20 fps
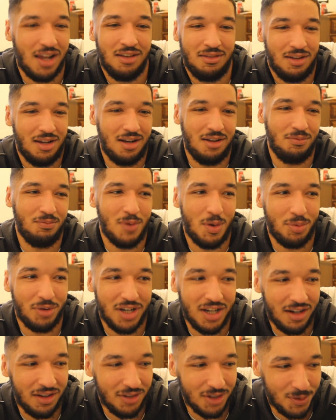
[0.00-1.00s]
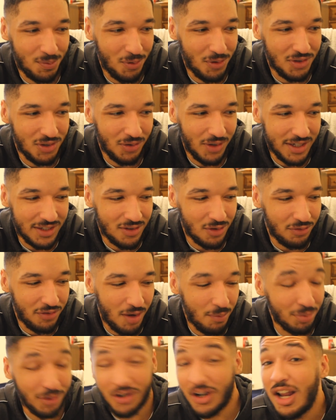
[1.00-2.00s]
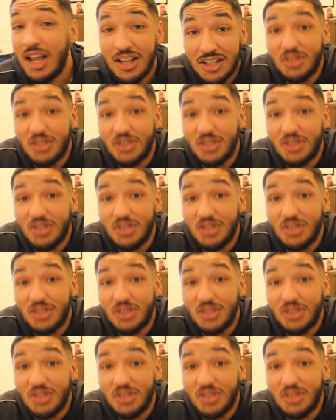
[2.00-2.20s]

I don't remember getting to the sport until like November.